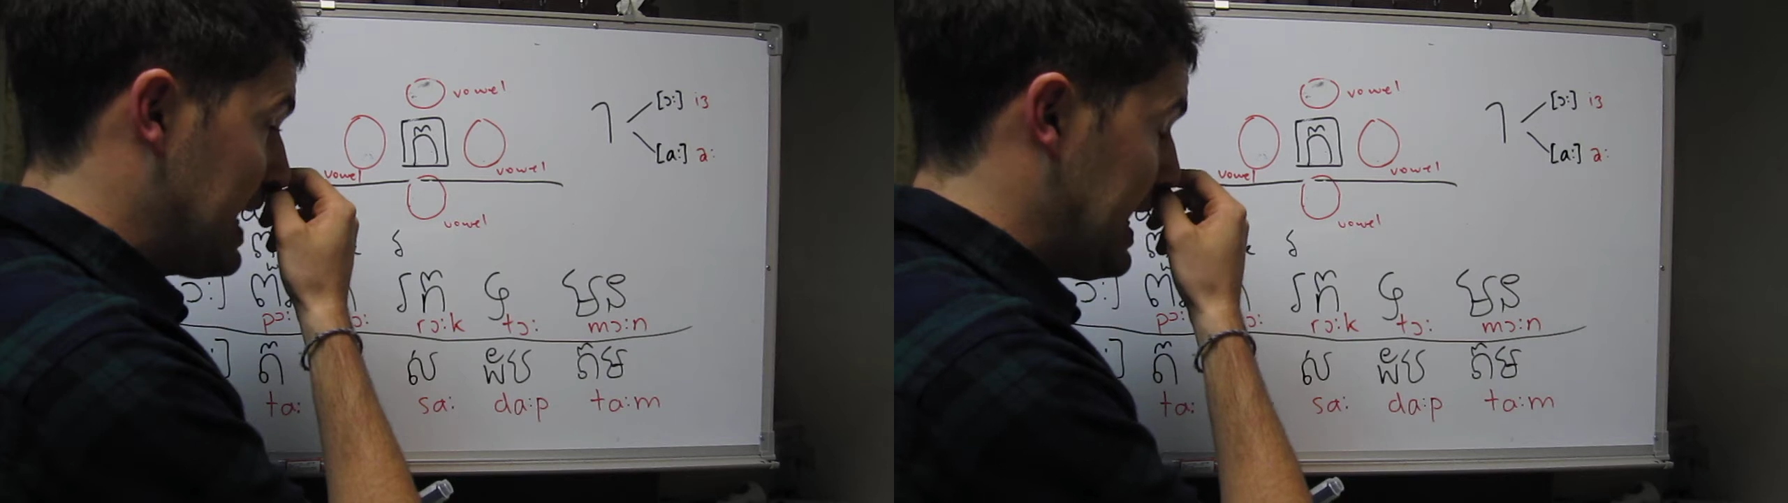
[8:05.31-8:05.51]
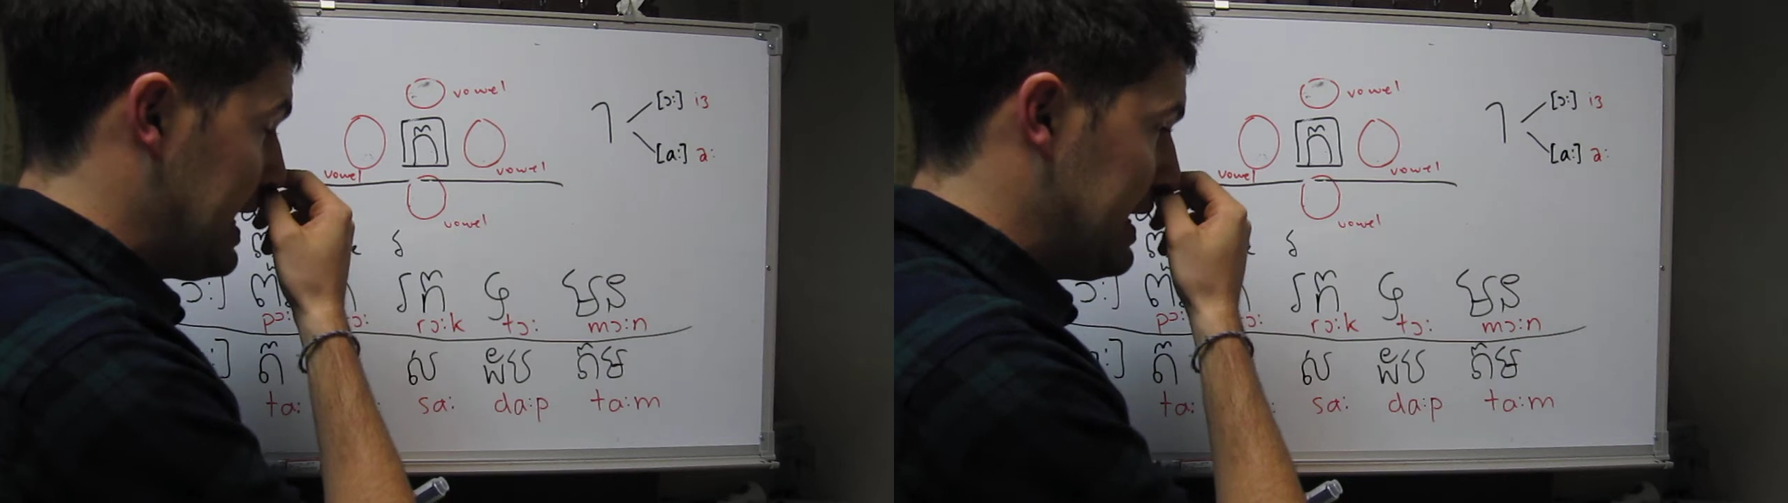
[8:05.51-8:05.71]

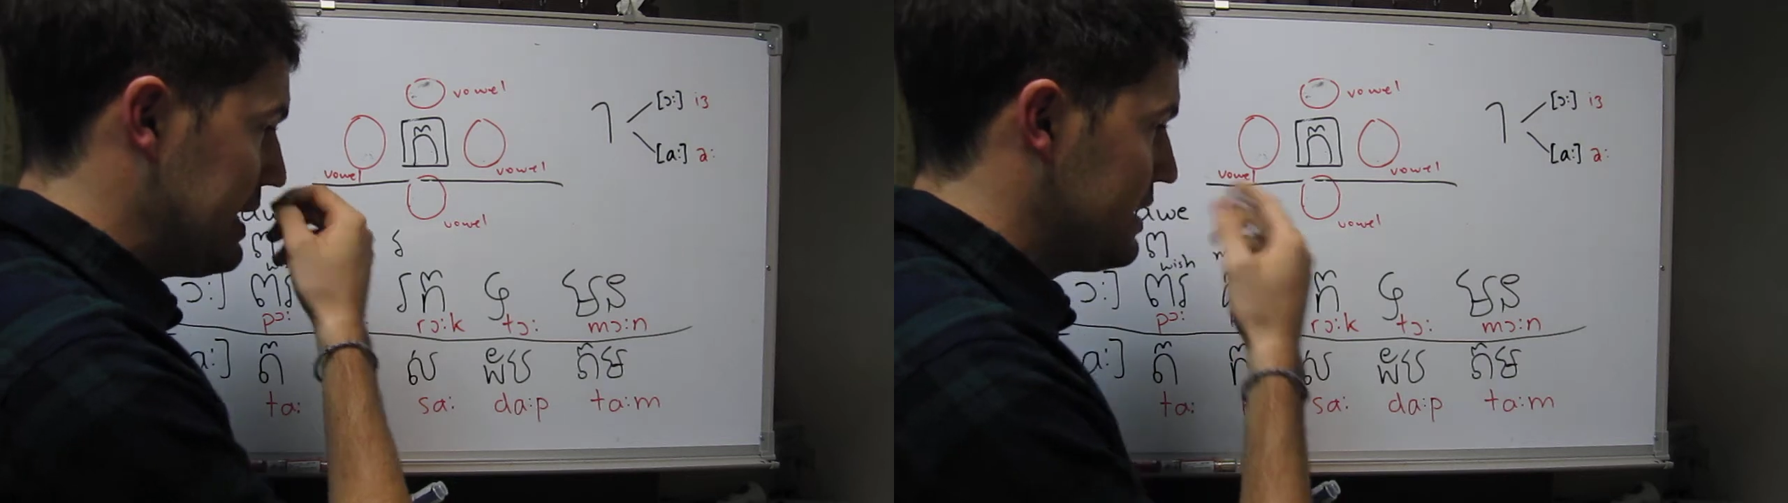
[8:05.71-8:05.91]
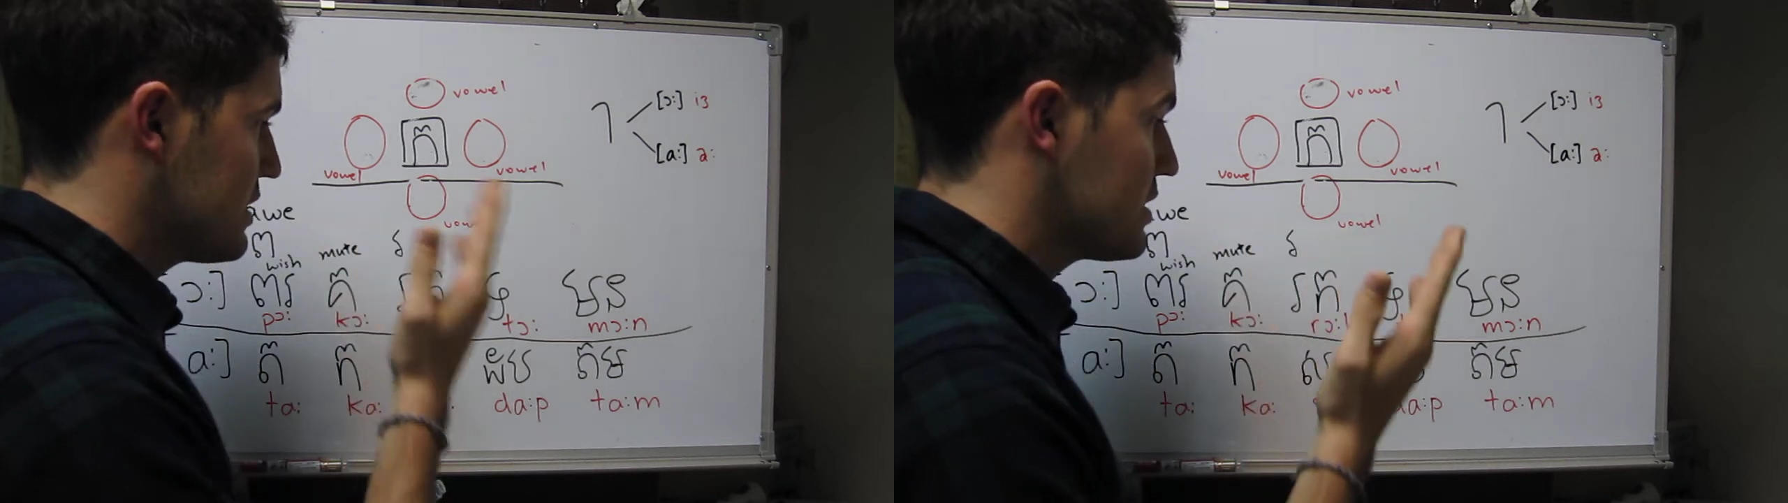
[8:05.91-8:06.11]

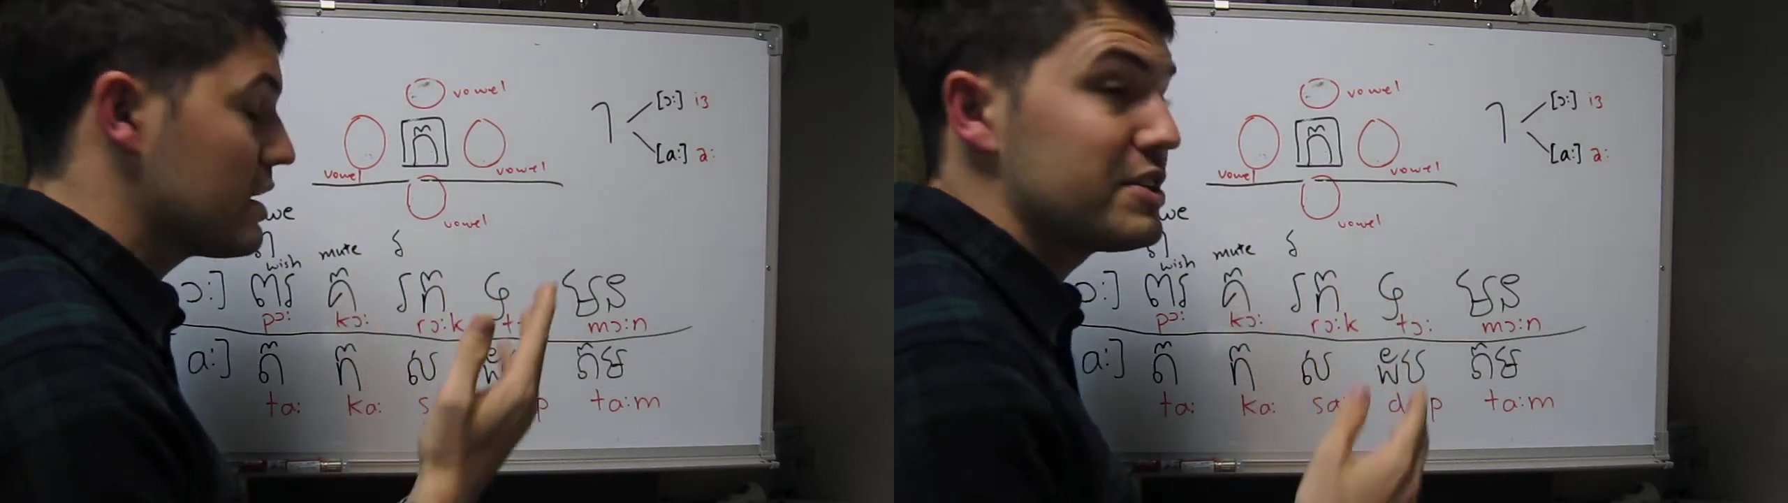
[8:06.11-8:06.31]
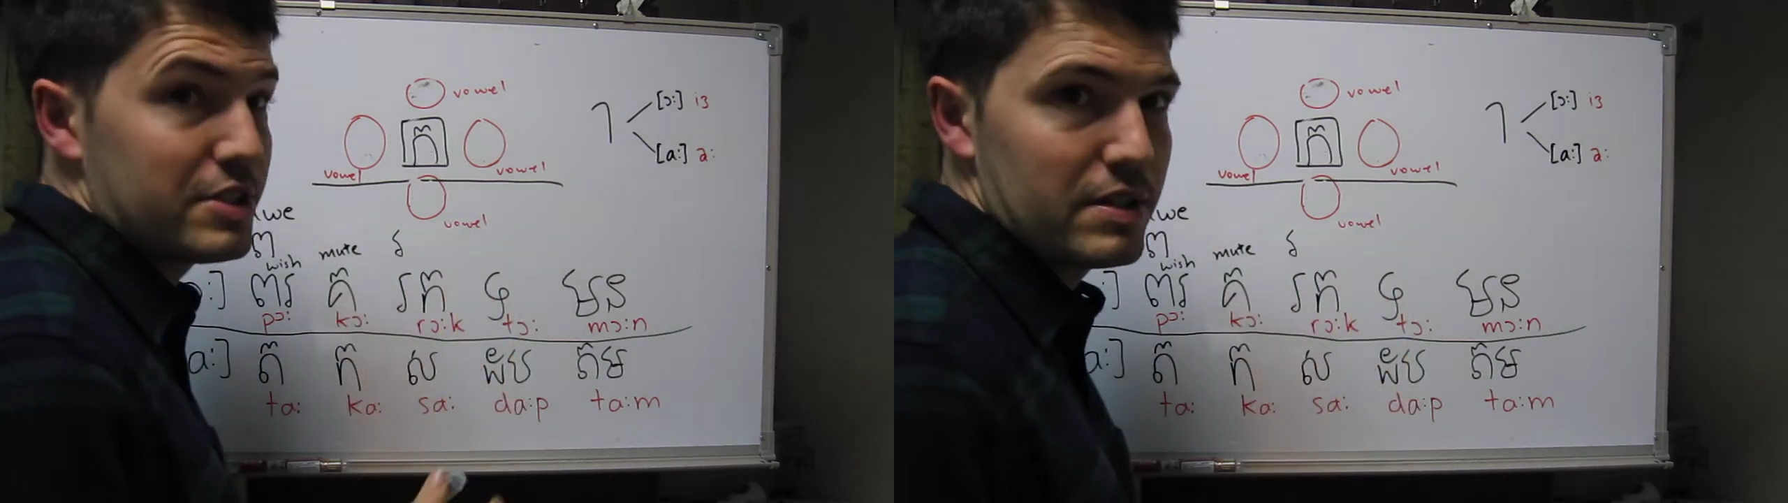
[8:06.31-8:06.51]
a
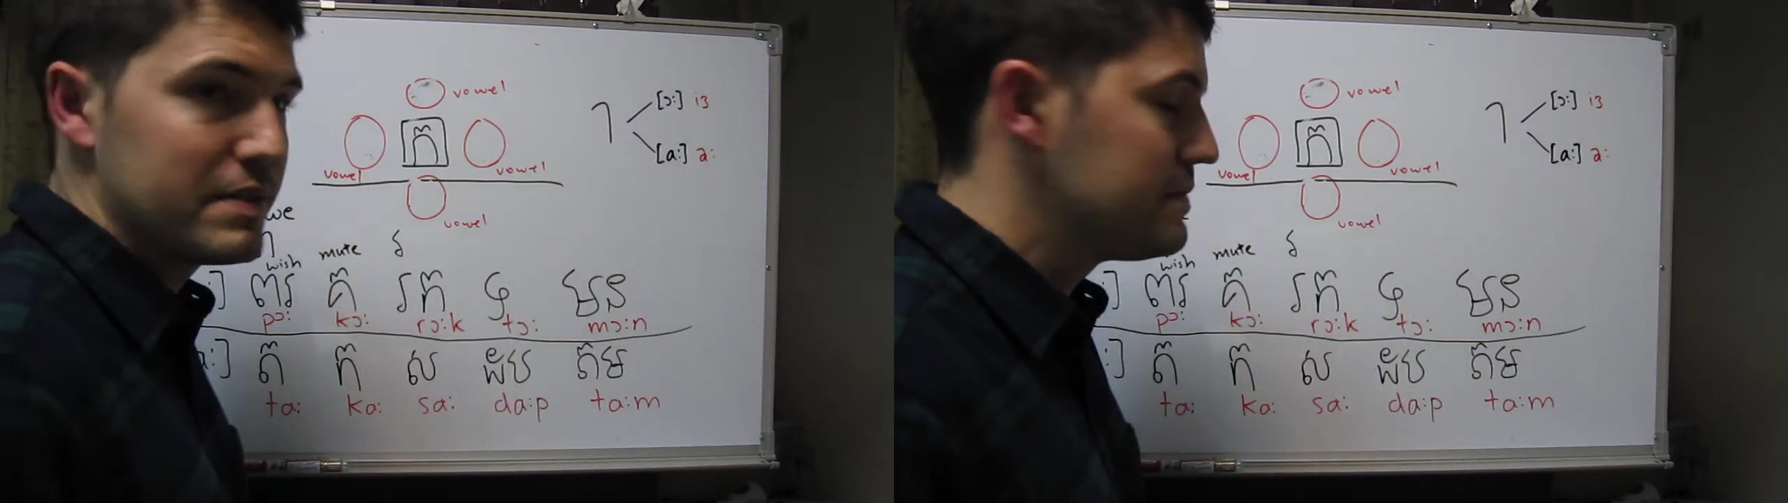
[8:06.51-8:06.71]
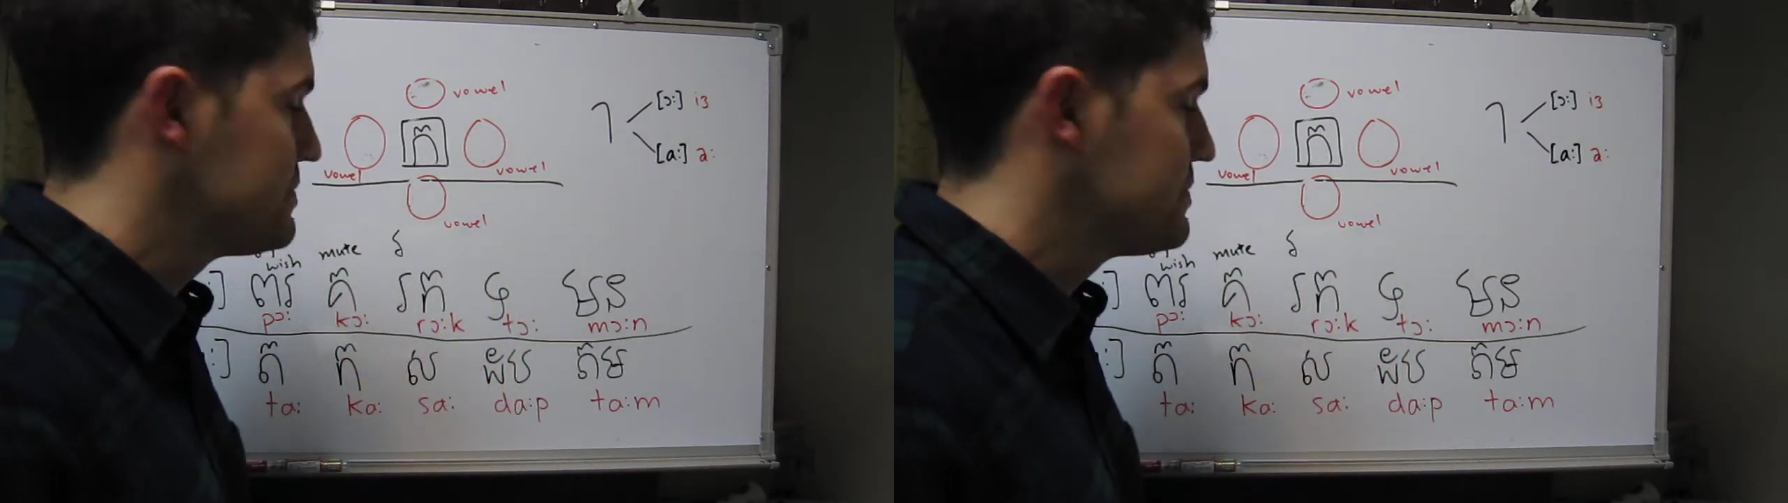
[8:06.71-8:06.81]
gutter.